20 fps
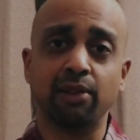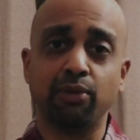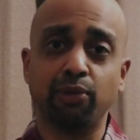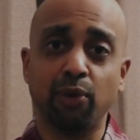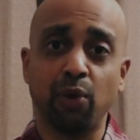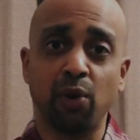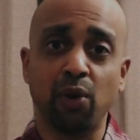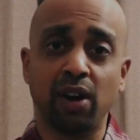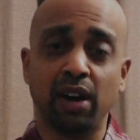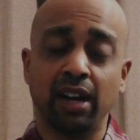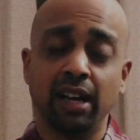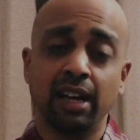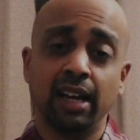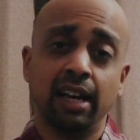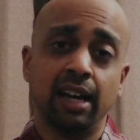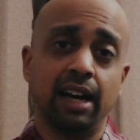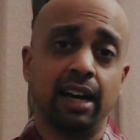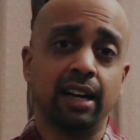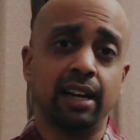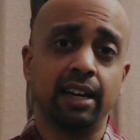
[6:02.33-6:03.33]
for
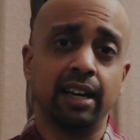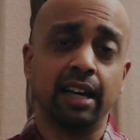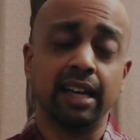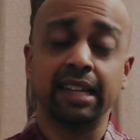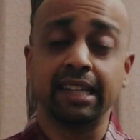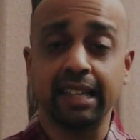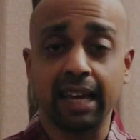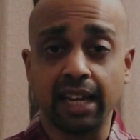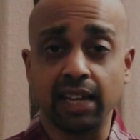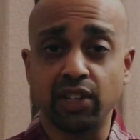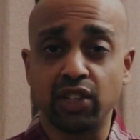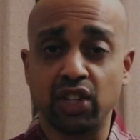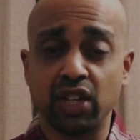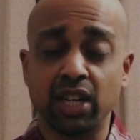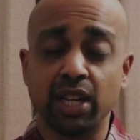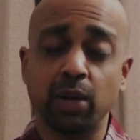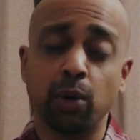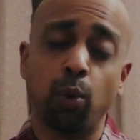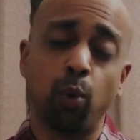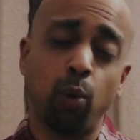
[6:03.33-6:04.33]
engaging,